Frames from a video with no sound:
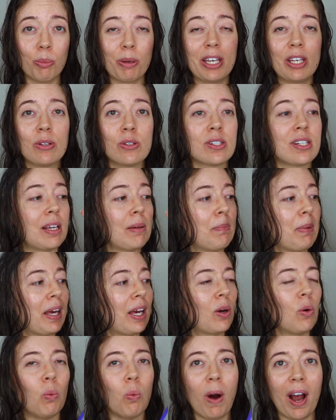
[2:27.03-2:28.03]
He used a
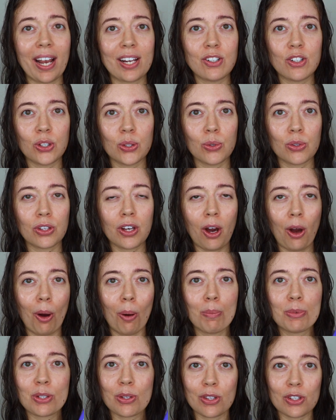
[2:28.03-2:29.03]
big wide tooth
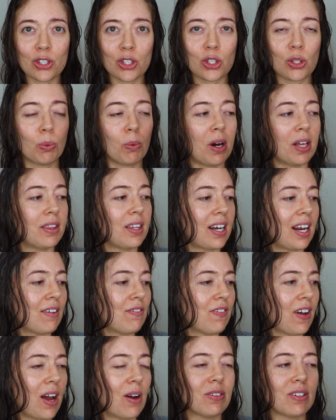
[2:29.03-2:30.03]
comb, so this is the one that I
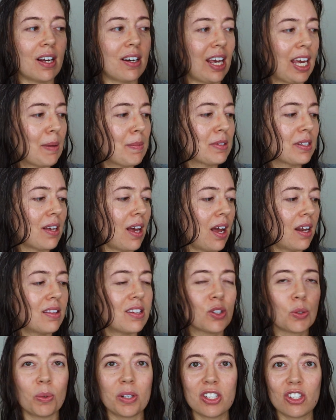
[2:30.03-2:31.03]
found on Amazon.
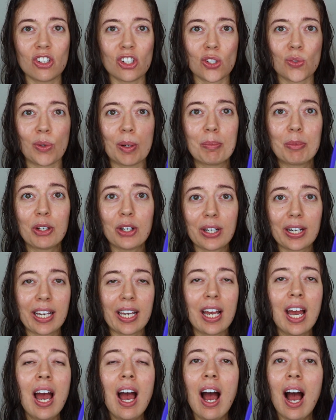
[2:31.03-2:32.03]
This one is just from
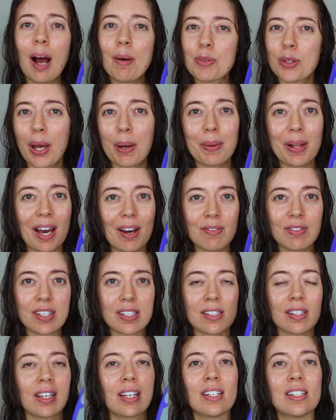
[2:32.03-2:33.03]
Goody, so I will have
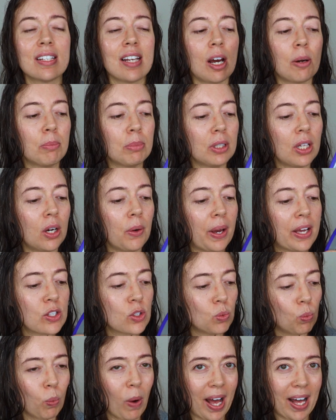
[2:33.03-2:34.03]
this linked down below
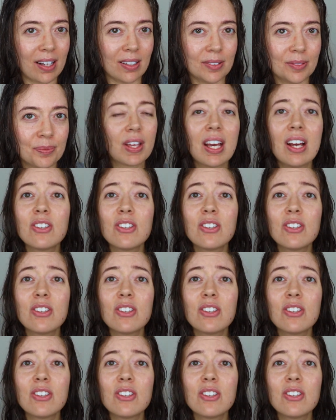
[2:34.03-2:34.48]
as well.